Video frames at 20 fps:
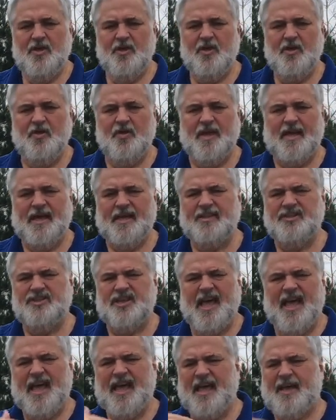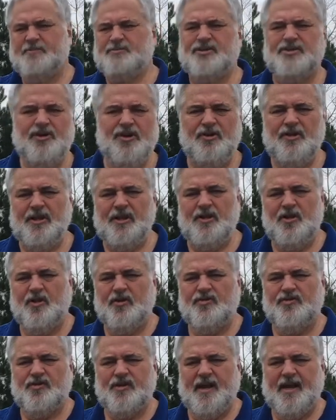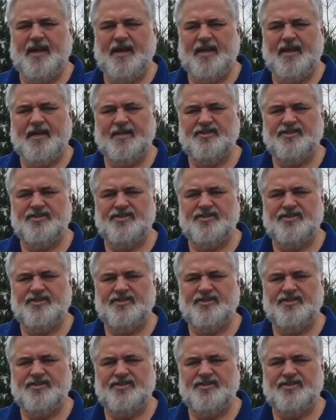who has absolutely no training in